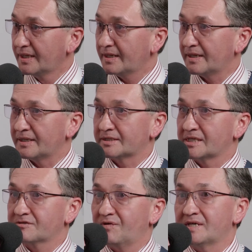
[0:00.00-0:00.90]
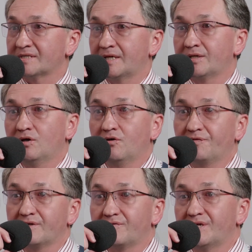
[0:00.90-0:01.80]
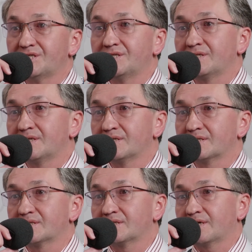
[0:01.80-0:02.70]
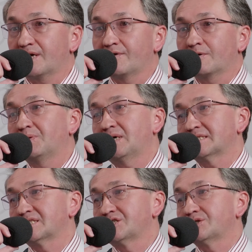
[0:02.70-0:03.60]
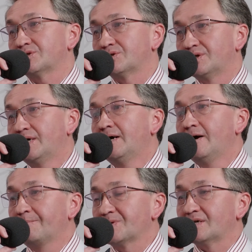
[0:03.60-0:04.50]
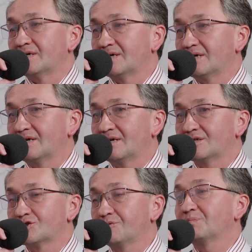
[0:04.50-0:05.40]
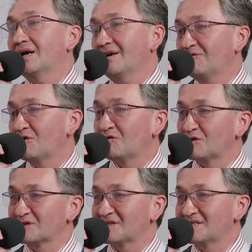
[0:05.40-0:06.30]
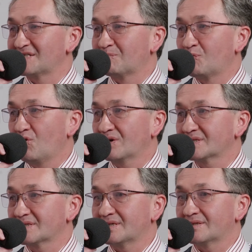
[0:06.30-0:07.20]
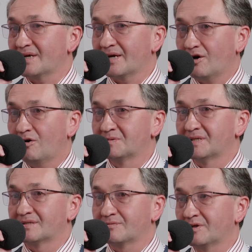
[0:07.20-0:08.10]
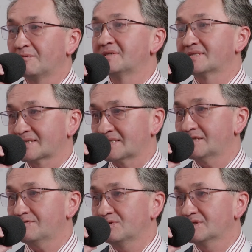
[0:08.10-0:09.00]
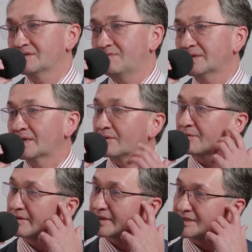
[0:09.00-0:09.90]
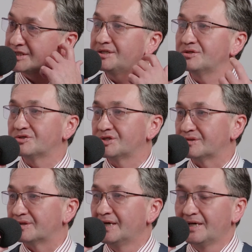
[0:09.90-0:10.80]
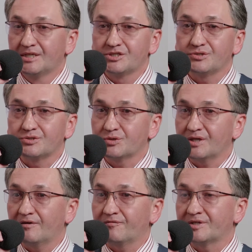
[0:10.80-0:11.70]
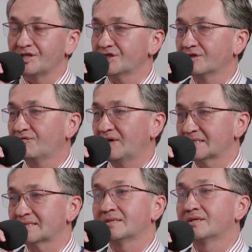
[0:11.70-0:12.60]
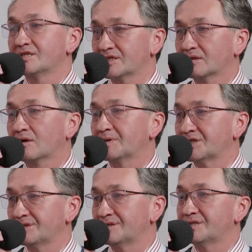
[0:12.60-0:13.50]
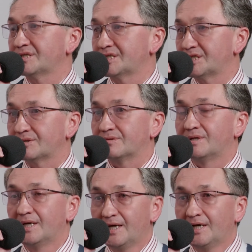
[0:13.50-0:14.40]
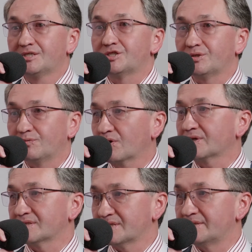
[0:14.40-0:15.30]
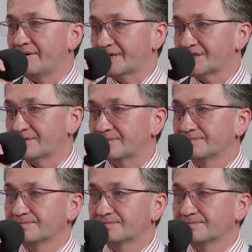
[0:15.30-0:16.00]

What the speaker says: and as far as I know, Federation is having plans to apply for the support, and I hope that we'll be successful in this one, and we will continue to have additional funds and additional opportunities to work in this direction.